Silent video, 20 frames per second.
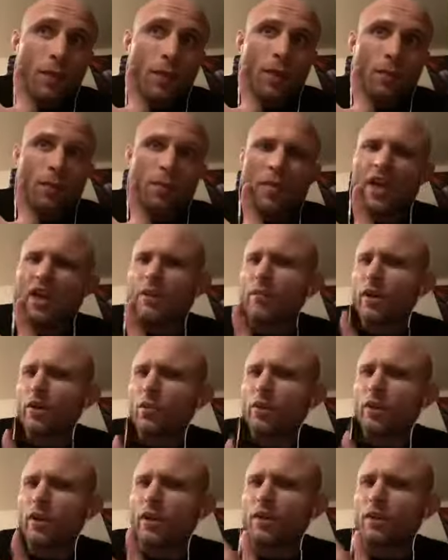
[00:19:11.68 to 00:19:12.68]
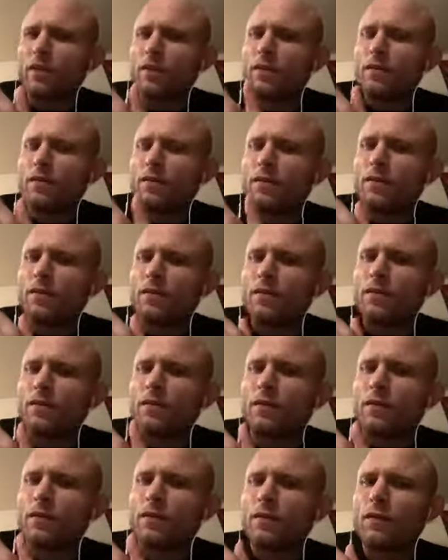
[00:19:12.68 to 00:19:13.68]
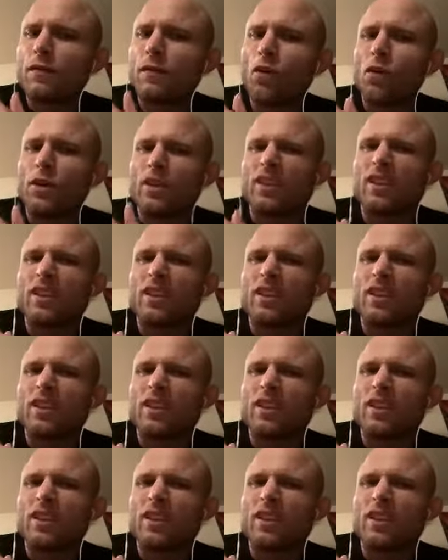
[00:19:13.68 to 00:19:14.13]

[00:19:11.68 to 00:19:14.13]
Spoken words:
maybe I would have fought